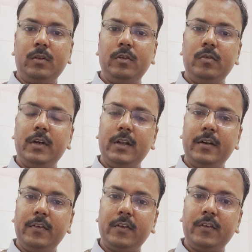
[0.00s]
neonatal
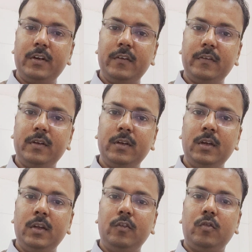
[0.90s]
resuscitation,
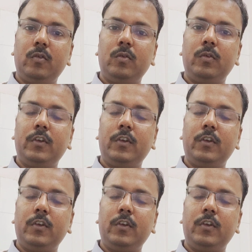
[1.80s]
so